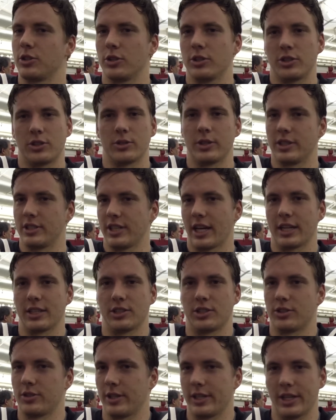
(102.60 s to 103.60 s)
string, second
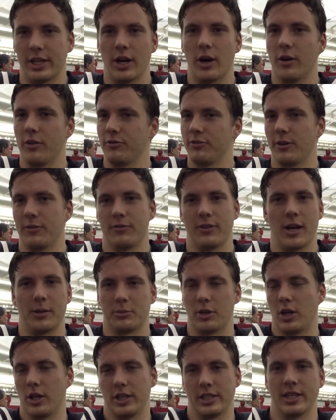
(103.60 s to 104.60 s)
string, you know, it
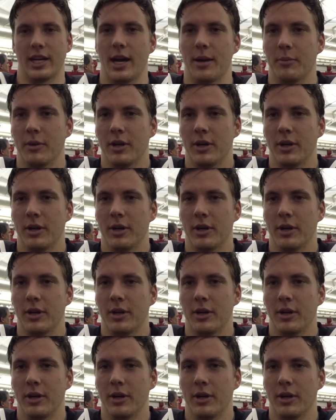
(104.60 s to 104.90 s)
flip-flopped all the time.